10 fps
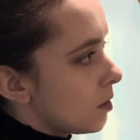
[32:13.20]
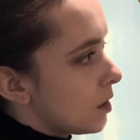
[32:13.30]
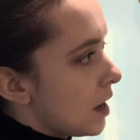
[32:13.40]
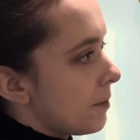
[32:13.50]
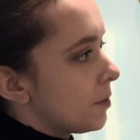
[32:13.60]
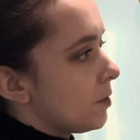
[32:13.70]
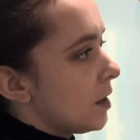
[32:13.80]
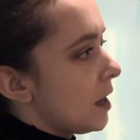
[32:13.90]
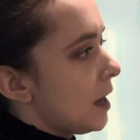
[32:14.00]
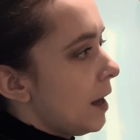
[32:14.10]
Capital
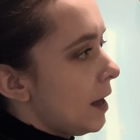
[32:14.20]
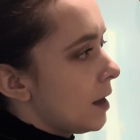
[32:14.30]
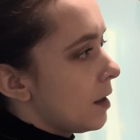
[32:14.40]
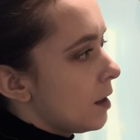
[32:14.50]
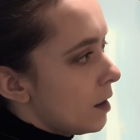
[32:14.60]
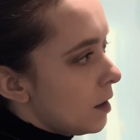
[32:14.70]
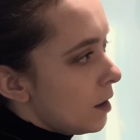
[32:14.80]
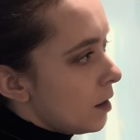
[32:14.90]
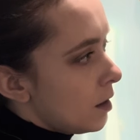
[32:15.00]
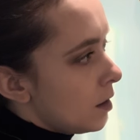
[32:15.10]
A,
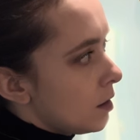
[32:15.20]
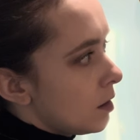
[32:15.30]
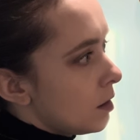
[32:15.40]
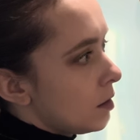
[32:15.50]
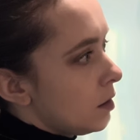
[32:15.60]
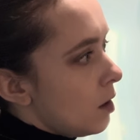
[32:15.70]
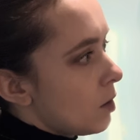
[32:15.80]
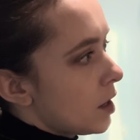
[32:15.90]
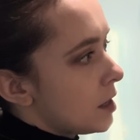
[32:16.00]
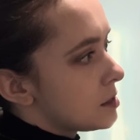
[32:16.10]

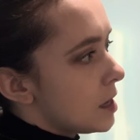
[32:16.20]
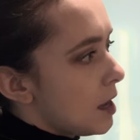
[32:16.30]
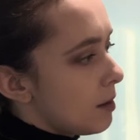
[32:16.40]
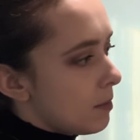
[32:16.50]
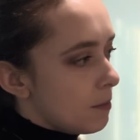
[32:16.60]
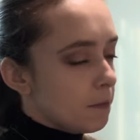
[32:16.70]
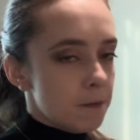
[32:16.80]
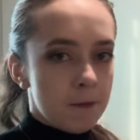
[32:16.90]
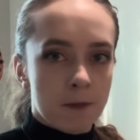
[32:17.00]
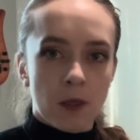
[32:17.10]
lowercase m.
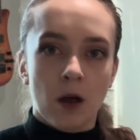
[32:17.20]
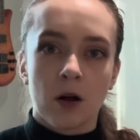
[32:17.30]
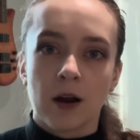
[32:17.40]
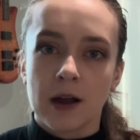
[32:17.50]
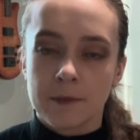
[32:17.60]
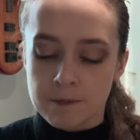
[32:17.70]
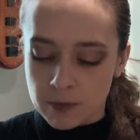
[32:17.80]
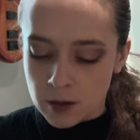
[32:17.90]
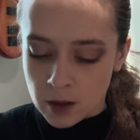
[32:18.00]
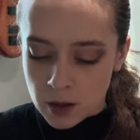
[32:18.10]
All right.
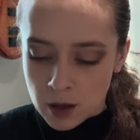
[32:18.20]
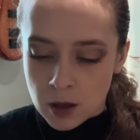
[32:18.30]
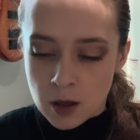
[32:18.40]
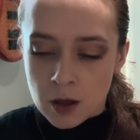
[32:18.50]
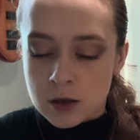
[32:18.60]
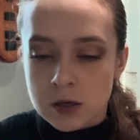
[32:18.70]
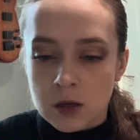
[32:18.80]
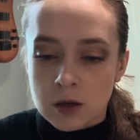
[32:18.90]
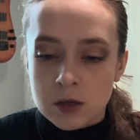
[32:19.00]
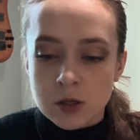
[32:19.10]

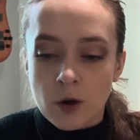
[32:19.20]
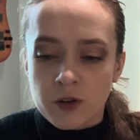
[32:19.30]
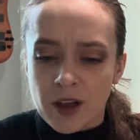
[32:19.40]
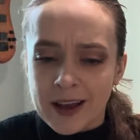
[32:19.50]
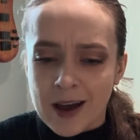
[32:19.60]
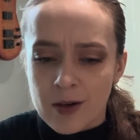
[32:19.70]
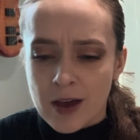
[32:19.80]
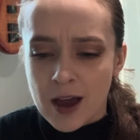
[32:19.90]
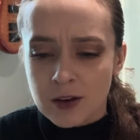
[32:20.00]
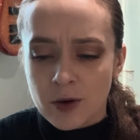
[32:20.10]
So if you're like, how the
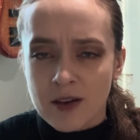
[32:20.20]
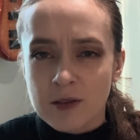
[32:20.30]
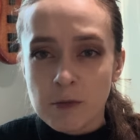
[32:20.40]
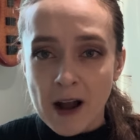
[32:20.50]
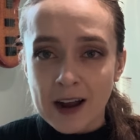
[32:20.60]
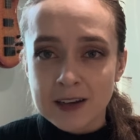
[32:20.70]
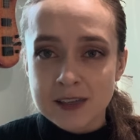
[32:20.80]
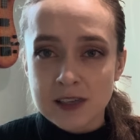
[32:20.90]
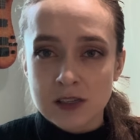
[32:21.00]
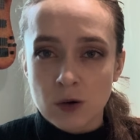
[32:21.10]
heck do I even practice
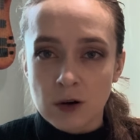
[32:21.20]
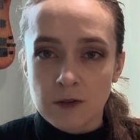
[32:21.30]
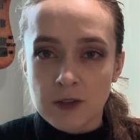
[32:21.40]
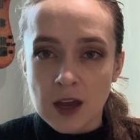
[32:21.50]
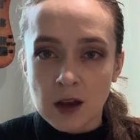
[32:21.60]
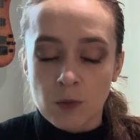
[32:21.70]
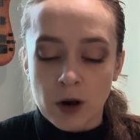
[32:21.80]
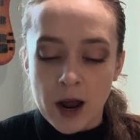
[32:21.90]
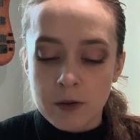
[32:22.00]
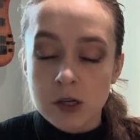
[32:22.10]
this sort of thing? What
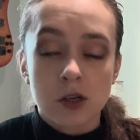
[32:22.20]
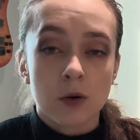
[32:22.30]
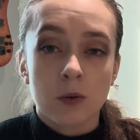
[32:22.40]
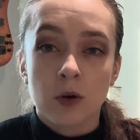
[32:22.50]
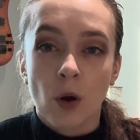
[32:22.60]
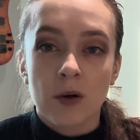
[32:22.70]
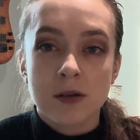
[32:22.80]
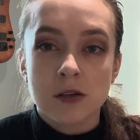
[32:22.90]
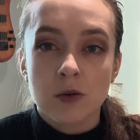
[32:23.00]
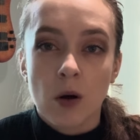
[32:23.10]
I would do, go
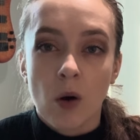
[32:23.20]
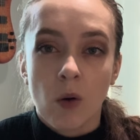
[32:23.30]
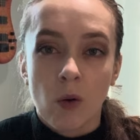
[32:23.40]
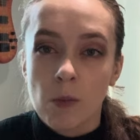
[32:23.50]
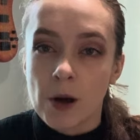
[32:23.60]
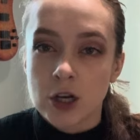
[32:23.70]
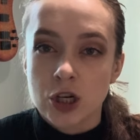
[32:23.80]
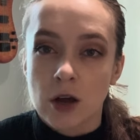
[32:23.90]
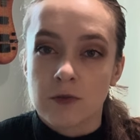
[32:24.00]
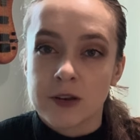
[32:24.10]
listen to a whole bunch
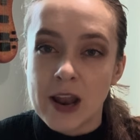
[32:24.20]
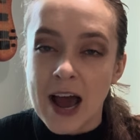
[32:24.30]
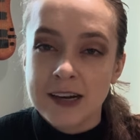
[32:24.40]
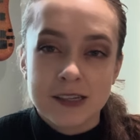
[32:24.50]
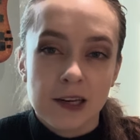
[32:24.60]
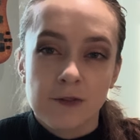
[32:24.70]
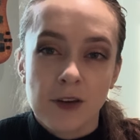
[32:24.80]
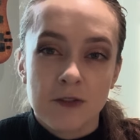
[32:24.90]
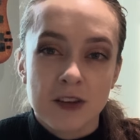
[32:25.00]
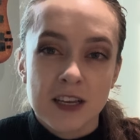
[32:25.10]
of
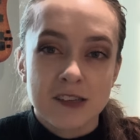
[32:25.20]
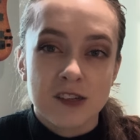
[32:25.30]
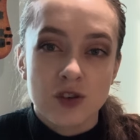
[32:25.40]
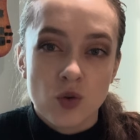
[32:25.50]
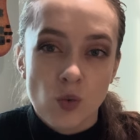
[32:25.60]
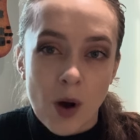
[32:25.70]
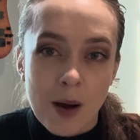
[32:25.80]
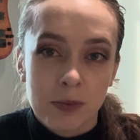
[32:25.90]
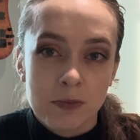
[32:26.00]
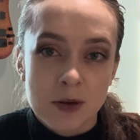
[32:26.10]
1950s
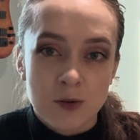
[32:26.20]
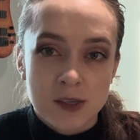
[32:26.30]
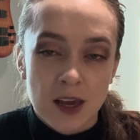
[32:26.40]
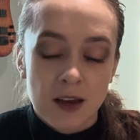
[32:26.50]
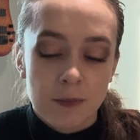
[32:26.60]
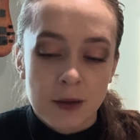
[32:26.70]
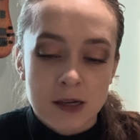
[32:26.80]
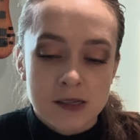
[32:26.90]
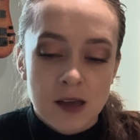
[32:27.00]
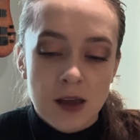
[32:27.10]
doo-wop music,
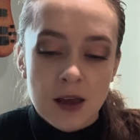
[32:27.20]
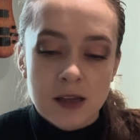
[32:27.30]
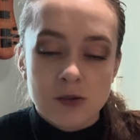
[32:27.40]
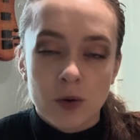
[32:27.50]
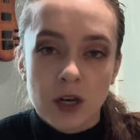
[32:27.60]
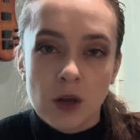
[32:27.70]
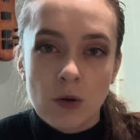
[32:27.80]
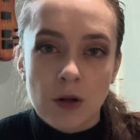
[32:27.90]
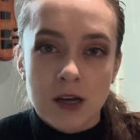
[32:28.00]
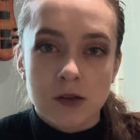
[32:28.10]
because it's going to
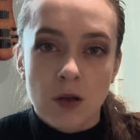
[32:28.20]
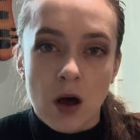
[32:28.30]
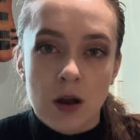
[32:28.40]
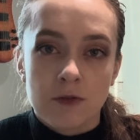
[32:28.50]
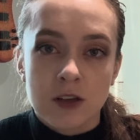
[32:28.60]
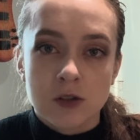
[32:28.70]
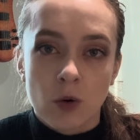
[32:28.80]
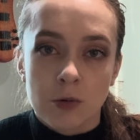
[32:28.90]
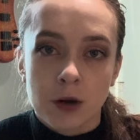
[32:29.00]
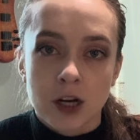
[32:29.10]
utilize a lot of these
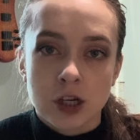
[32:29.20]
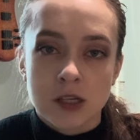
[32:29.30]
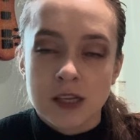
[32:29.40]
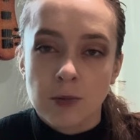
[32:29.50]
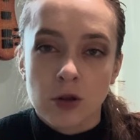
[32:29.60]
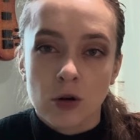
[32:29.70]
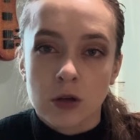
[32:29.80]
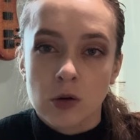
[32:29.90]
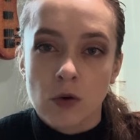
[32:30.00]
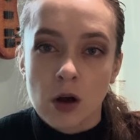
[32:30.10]
chord progressions. Same with
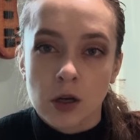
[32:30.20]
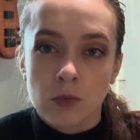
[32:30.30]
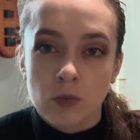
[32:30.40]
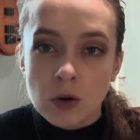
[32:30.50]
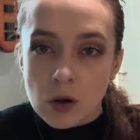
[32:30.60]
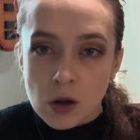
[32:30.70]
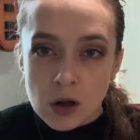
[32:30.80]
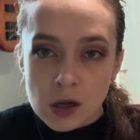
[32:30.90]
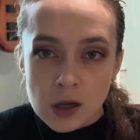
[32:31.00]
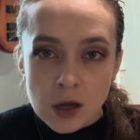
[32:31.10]
early rock and
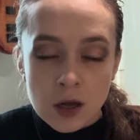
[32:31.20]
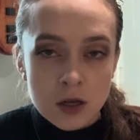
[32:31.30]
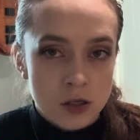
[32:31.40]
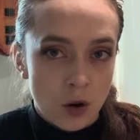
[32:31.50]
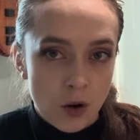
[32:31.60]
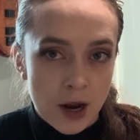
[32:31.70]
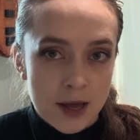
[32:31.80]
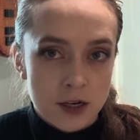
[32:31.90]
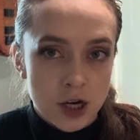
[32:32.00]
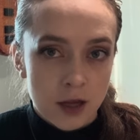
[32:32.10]
roll. So go ahead
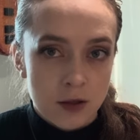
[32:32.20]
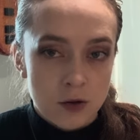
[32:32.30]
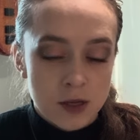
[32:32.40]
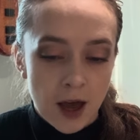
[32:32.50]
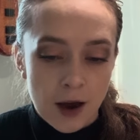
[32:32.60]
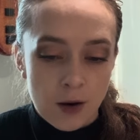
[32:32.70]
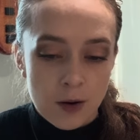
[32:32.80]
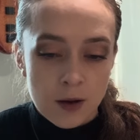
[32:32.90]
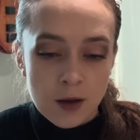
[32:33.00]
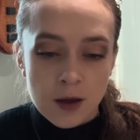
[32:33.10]
and check those out.
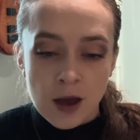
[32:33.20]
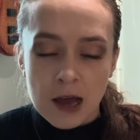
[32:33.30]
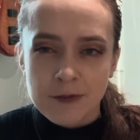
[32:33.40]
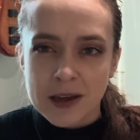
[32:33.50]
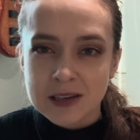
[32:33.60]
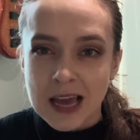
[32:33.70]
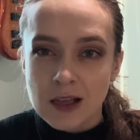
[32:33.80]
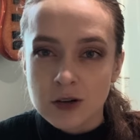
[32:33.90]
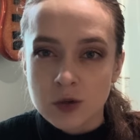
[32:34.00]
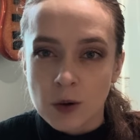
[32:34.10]
I feel like
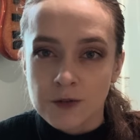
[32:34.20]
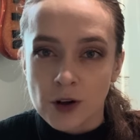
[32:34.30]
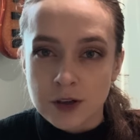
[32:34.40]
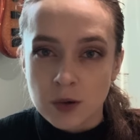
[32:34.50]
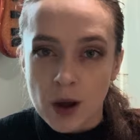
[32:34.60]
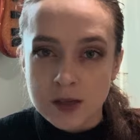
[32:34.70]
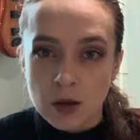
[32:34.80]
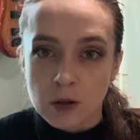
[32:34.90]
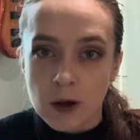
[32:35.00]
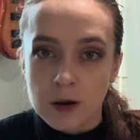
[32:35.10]
Taylor Swift also has a
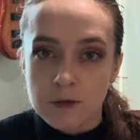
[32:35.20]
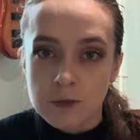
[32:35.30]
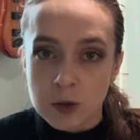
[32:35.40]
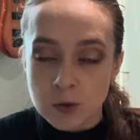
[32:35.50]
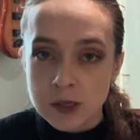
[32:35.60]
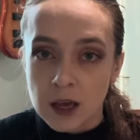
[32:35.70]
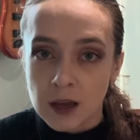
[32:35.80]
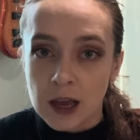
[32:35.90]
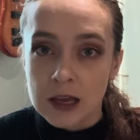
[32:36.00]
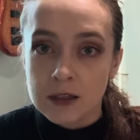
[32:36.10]
lot of music
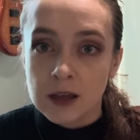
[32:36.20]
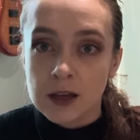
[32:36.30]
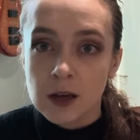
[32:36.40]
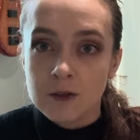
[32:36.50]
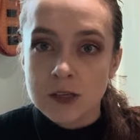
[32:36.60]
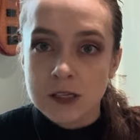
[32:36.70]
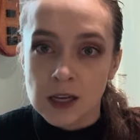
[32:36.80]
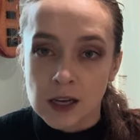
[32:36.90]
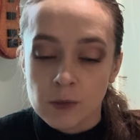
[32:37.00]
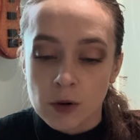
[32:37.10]
in the key of
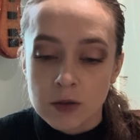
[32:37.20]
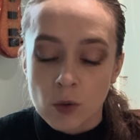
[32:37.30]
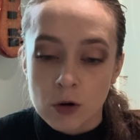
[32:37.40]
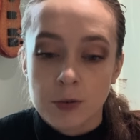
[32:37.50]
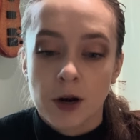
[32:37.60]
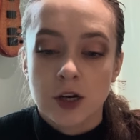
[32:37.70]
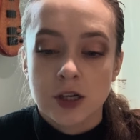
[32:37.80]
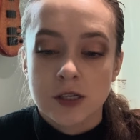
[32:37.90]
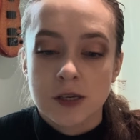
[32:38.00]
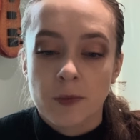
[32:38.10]
C with chord
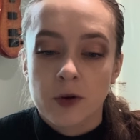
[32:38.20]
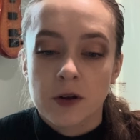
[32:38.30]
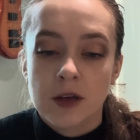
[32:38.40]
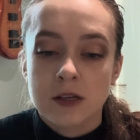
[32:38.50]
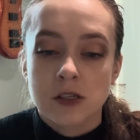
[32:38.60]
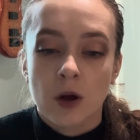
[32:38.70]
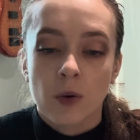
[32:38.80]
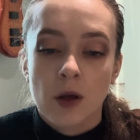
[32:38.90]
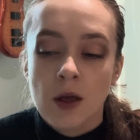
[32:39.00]
progressions similar to this. So